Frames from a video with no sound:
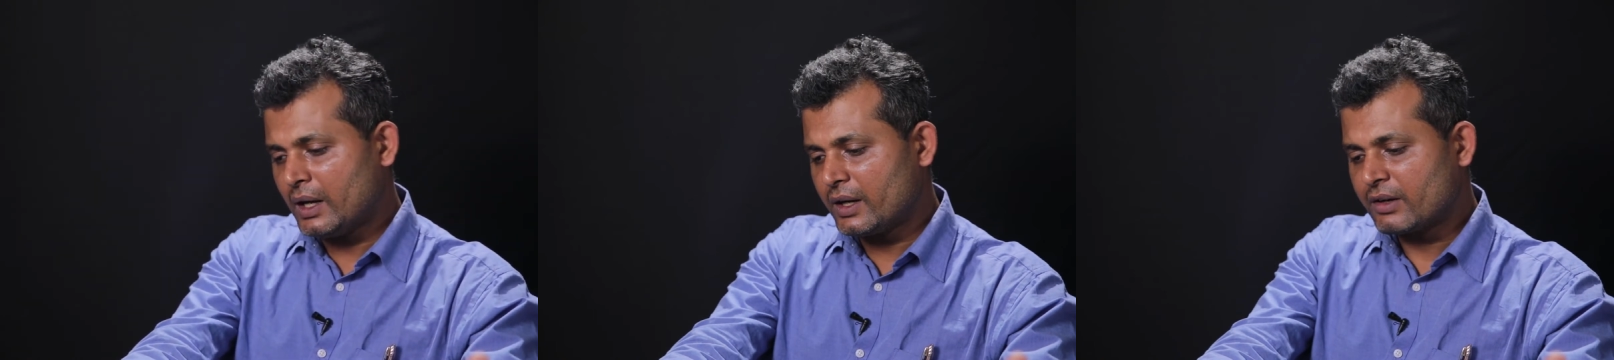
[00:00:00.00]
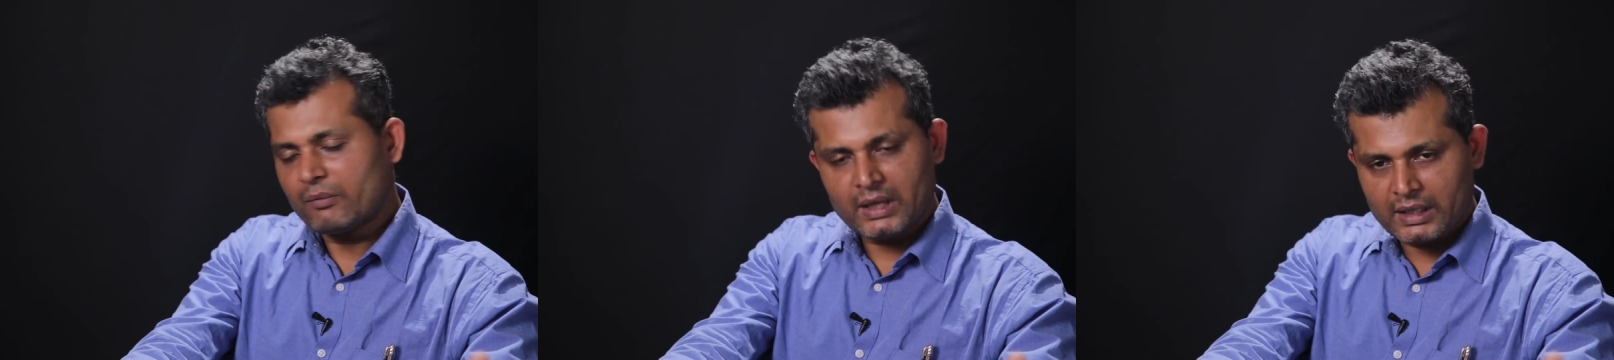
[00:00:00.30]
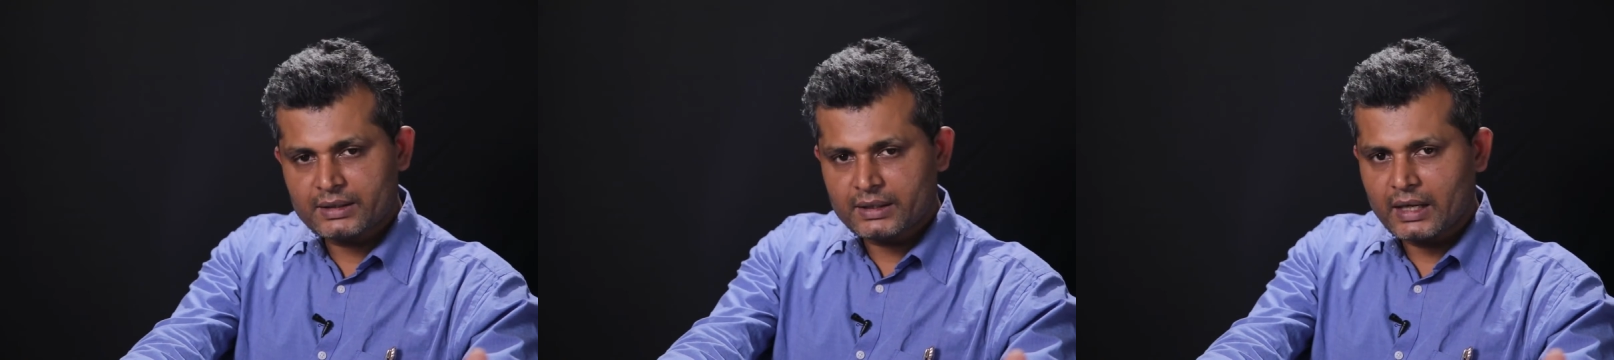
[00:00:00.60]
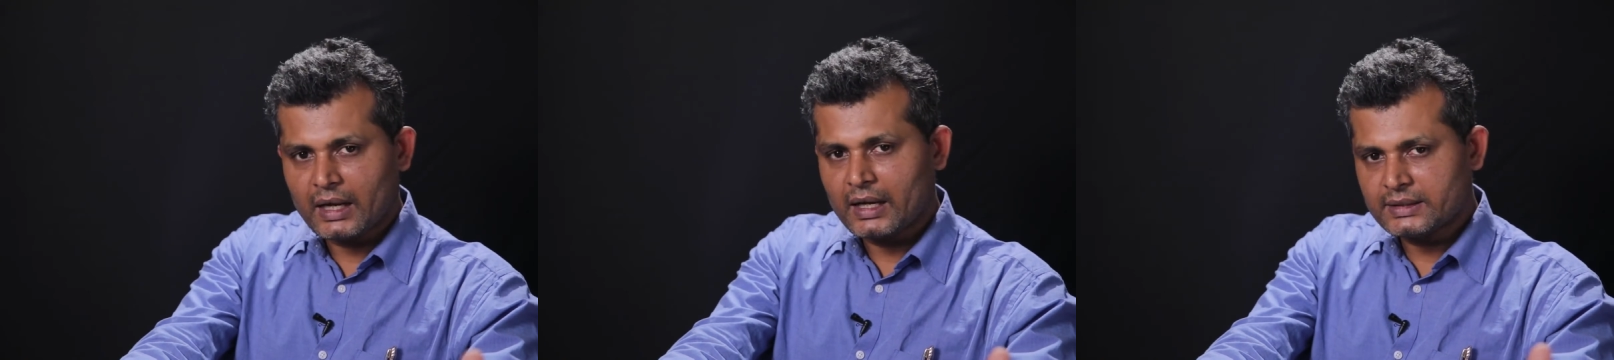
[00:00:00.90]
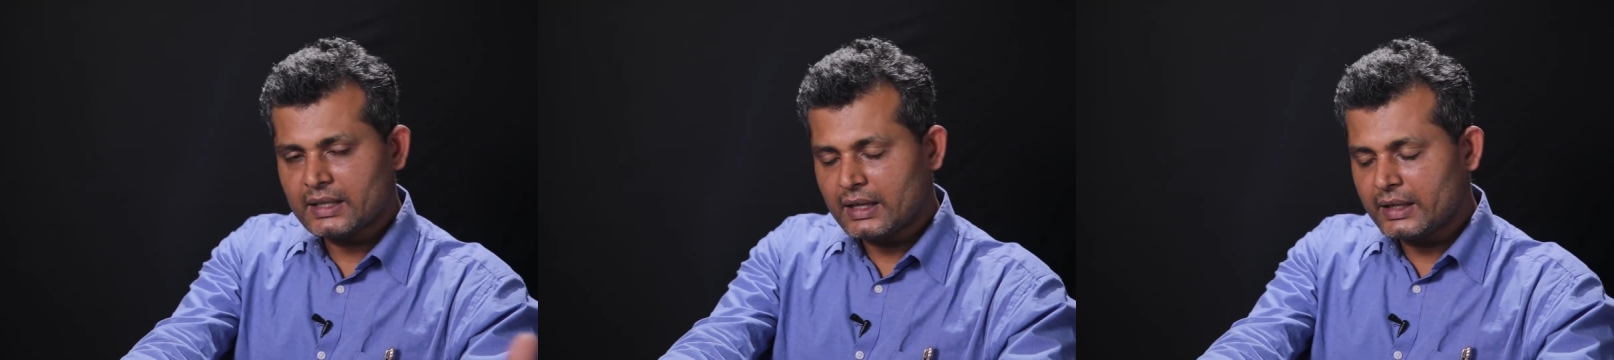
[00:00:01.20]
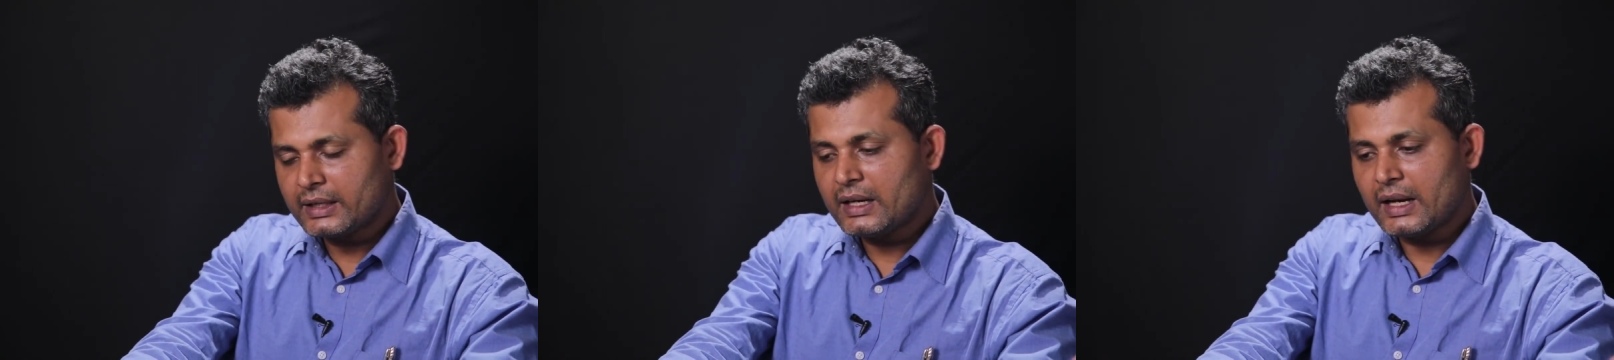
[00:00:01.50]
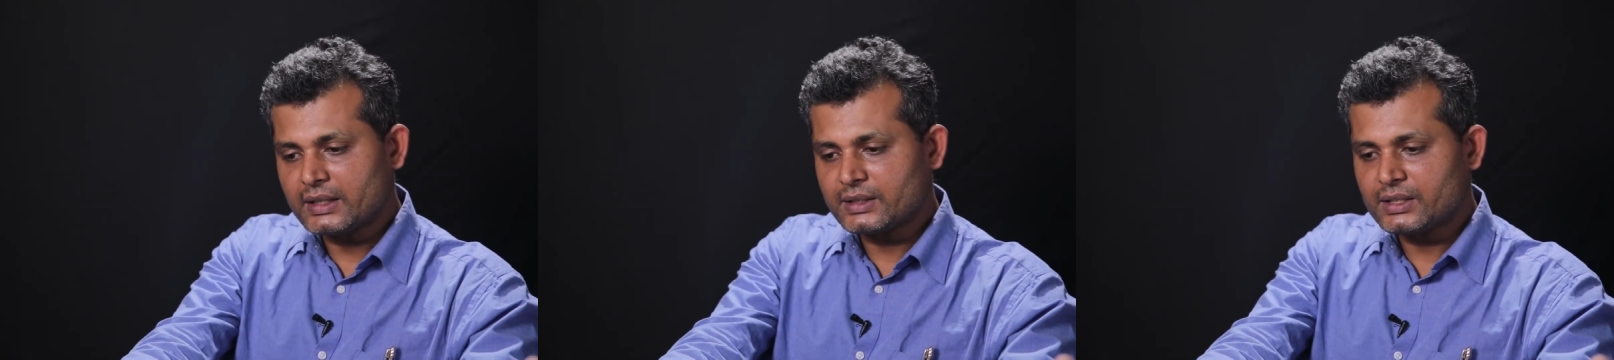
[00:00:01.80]
tribal health as in a
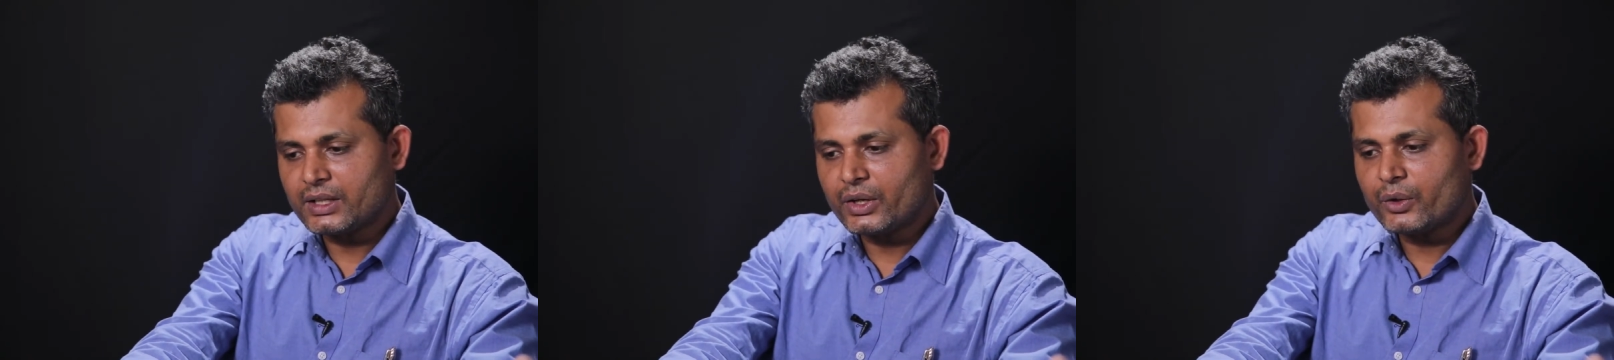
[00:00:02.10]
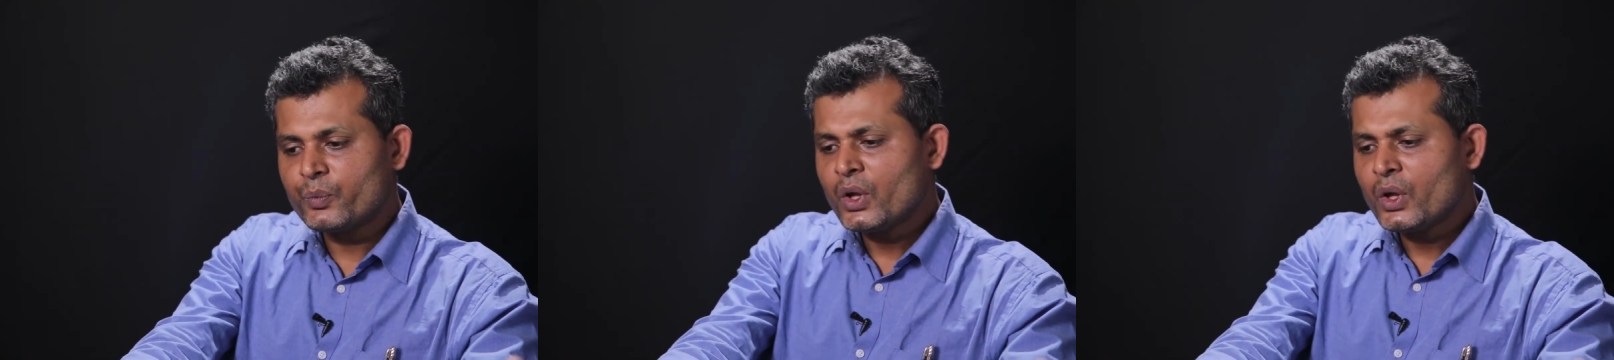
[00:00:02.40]
larger scenario.